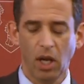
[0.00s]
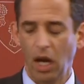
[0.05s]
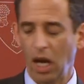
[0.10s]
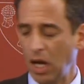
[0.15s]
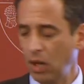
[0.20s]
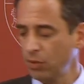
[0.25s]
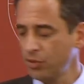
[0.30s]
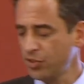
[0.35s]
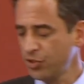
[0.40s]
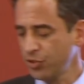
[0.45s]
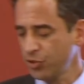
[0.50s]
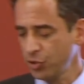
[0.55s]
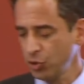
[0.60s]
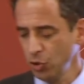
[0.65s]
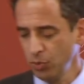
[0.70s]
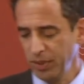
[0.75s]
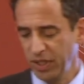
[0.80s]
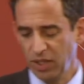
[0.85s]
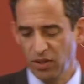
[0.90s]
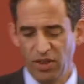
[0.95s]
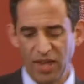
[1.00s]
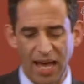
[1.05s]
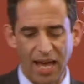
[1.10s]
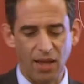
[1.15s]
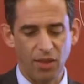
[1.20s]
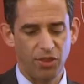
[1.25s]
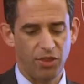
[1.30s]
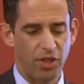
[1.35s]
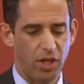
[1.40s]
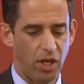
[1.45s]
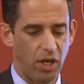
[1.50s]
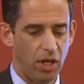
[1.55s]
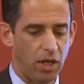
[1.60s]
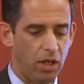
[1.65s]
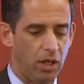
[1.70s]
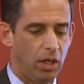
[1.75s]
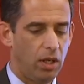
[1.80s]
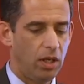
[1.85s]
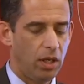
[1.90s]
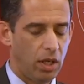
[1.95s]
I was assuming that
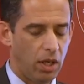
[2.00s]
the,